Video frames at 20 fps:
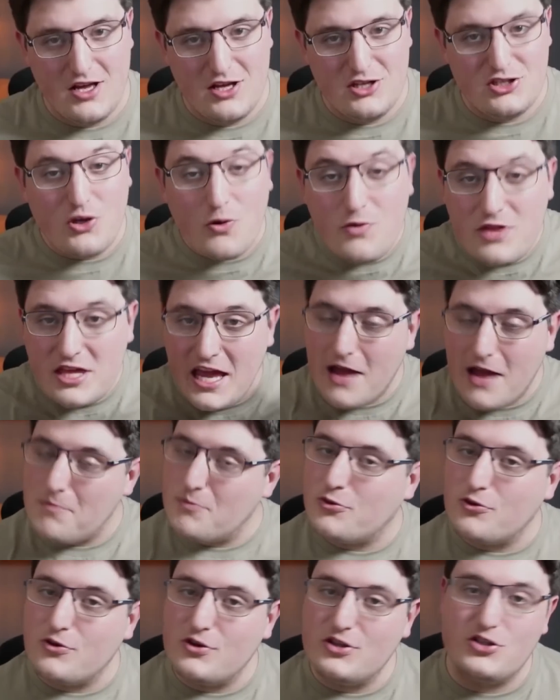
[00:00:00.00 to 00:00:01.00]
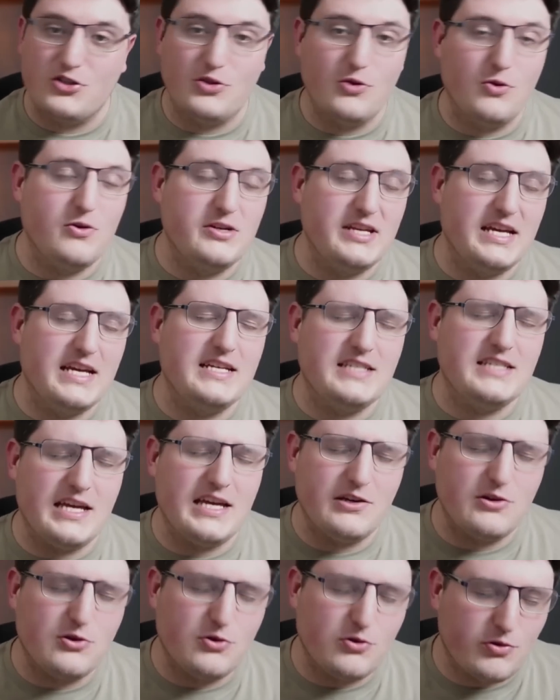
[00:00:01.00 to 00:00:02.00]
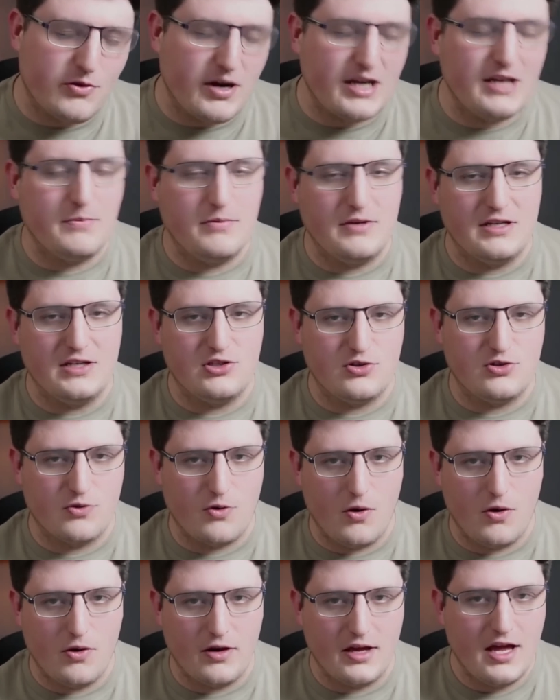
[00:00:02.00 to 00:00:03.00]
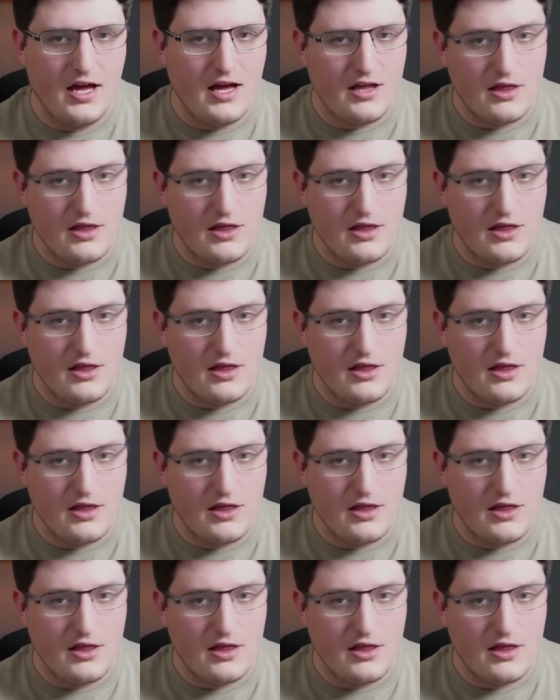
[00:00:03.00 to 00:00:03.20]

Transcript: So the Emperor's sword is incredibly strong.